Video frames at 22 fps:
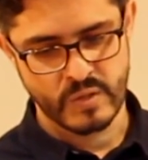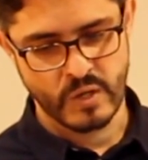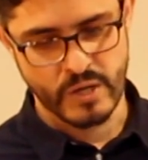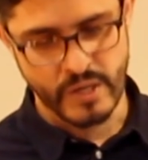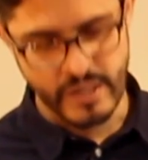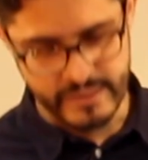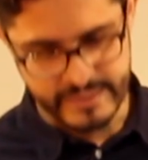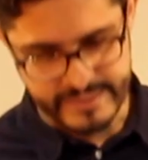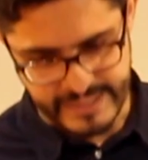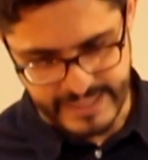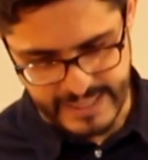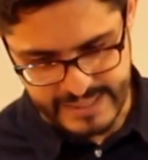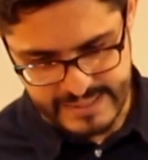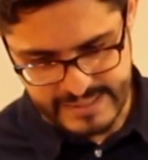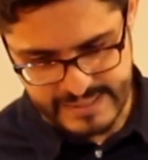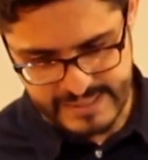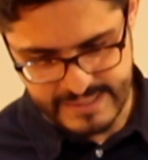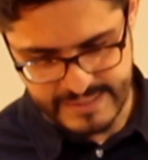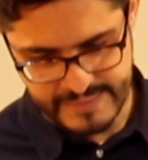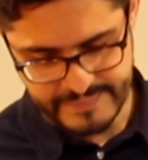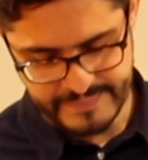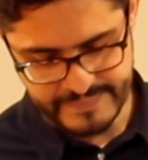
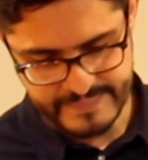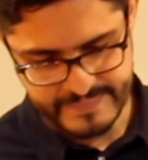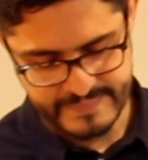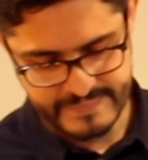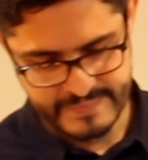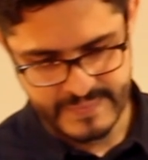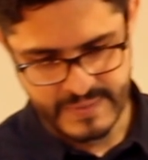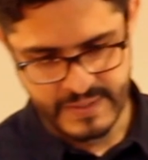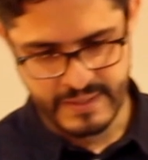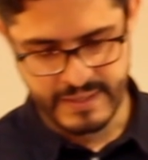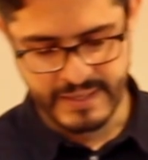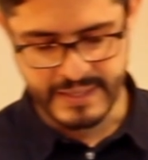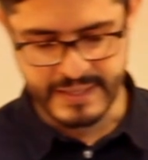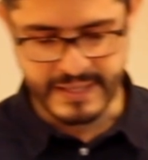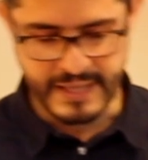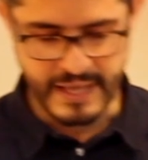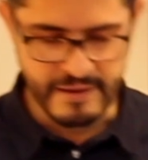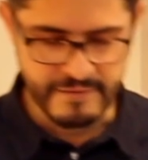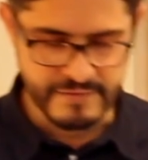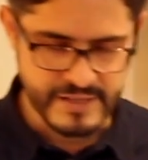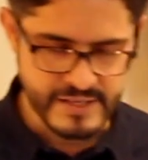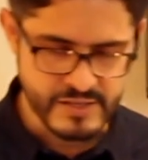Context.
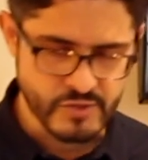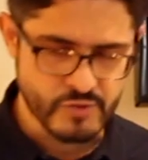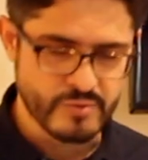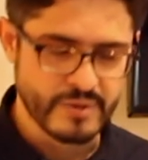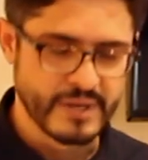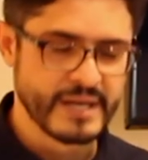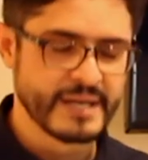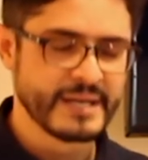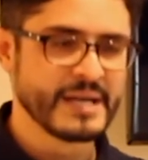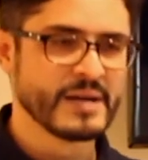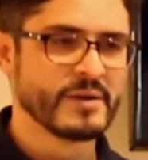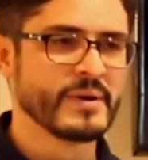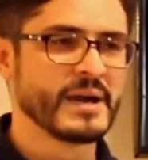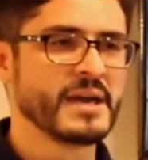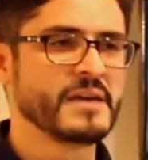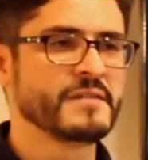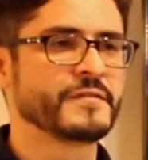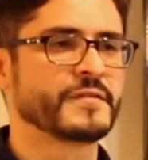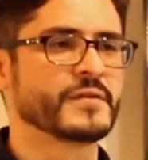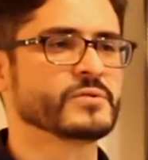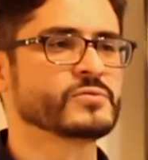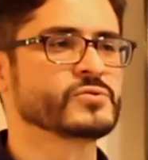David is running
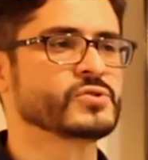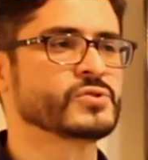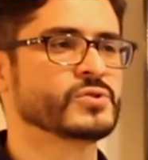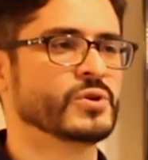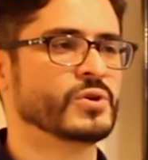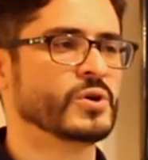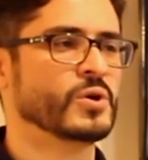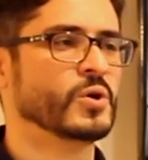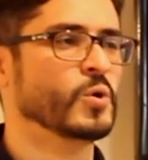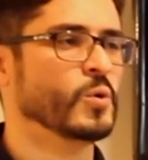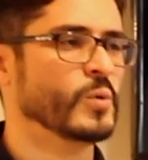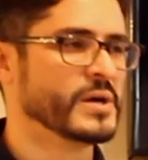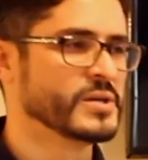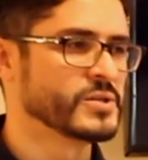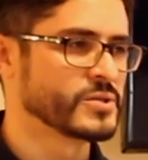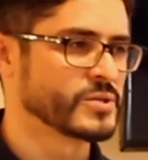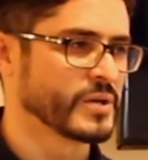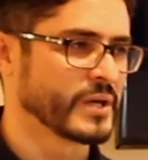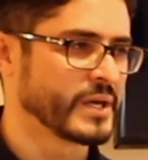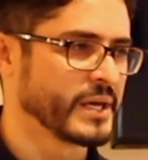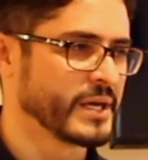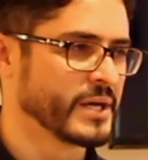away from Saul, who
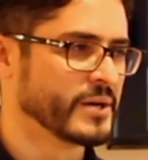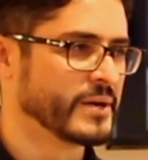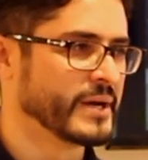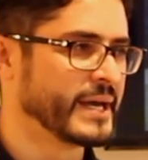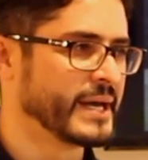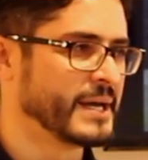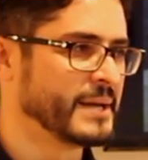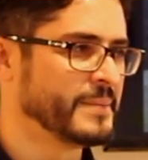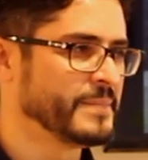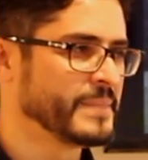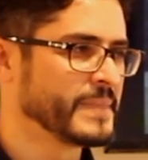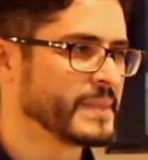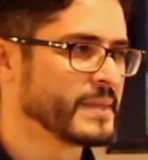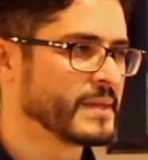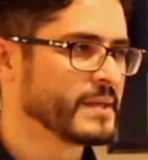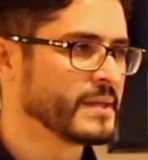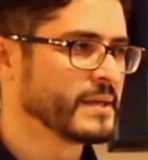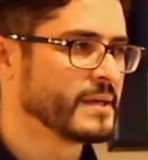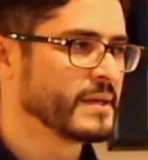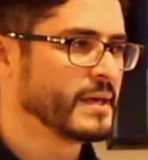wants to kill him.